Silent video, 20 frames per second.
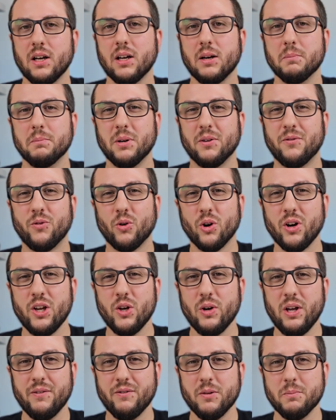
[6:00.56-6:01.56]
Before you
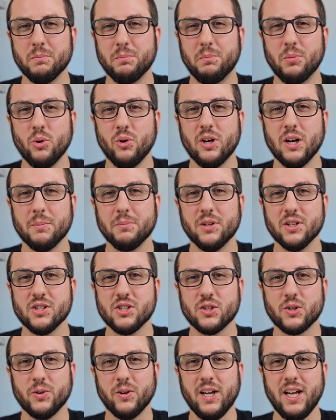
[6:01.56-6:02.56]
even boot up the
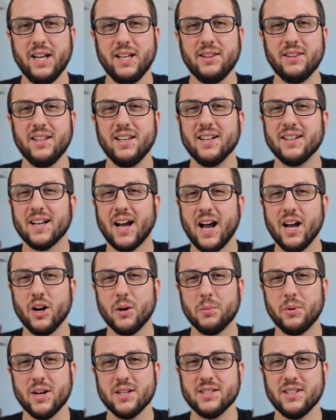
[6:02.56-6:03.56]
screen, the entire
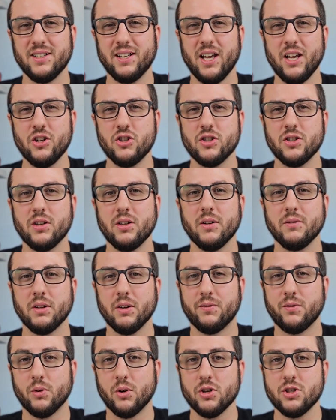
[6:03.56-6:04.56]
presentation of the
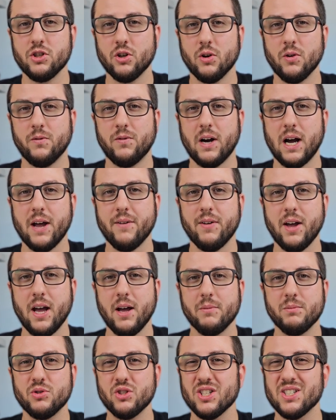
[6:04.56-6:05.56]

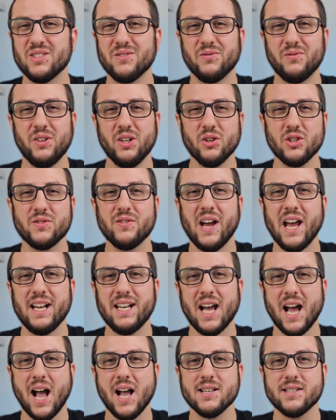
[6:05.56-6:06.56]
405M just feels
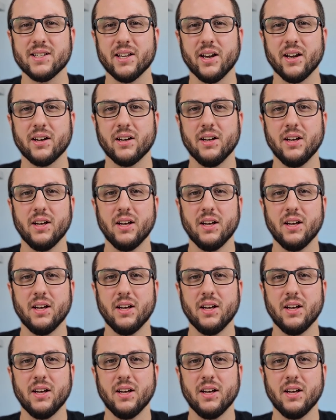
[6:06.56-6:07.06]
fantastic.